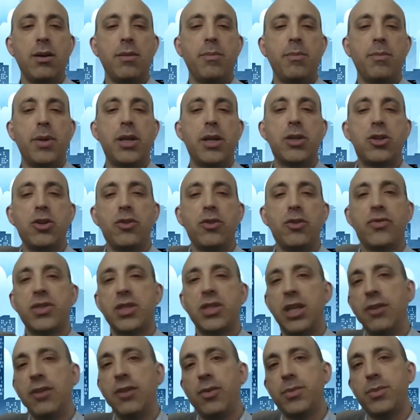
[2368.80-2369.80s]
But as you've
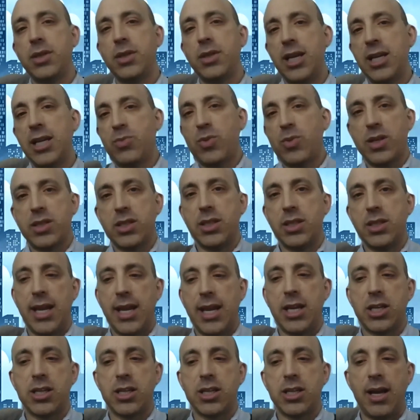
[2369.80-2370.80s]
seen from today's
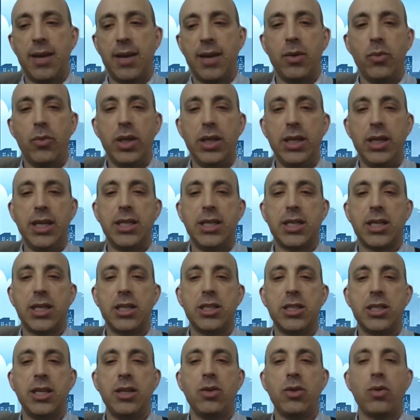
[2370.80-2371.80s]
presentation, we need to
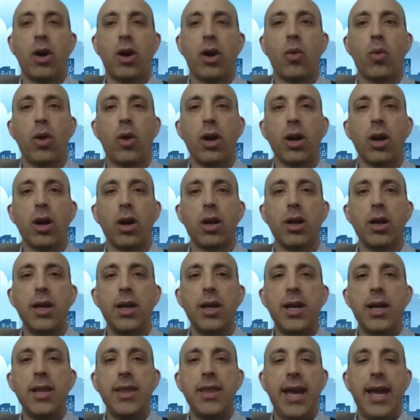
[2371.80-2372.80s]
continue our work.
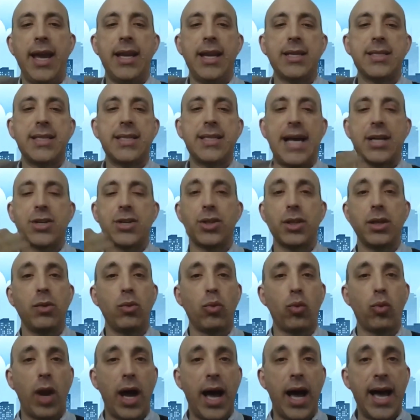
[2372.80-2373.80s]
The hate is actually
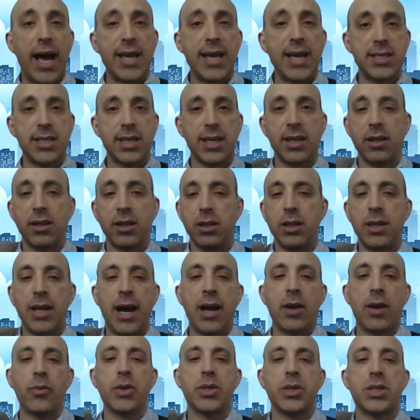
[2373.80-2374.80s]
rising,
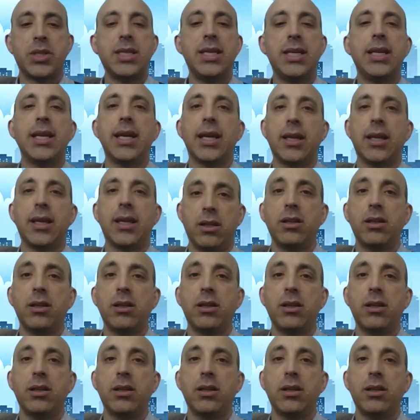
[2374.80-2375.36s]
not receding.